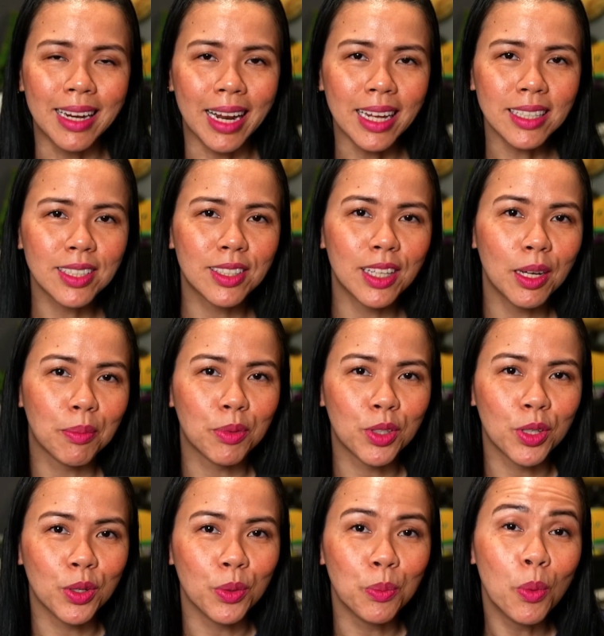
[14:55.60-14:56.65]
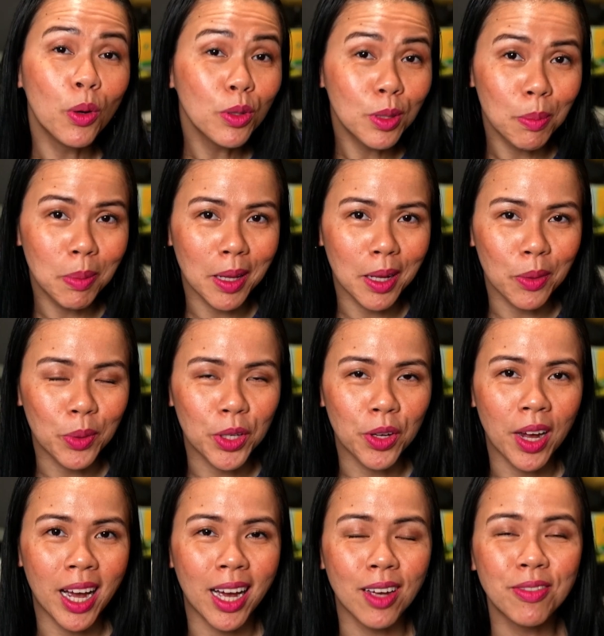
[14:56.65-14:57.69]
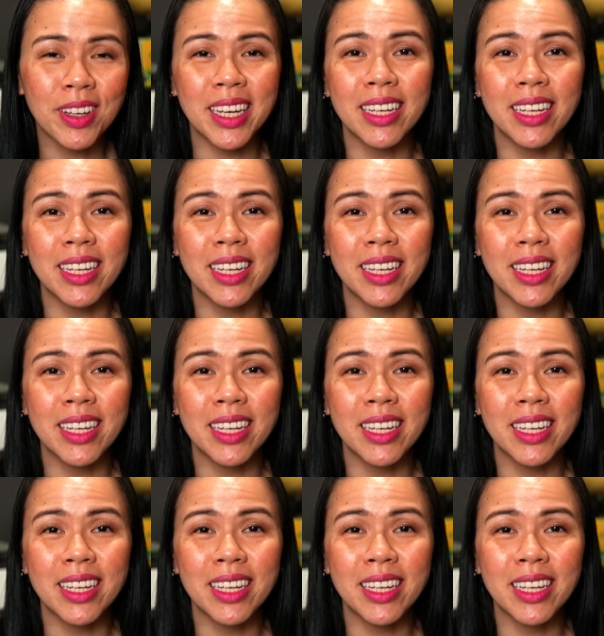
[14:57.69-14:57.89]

Next step to multiply what you have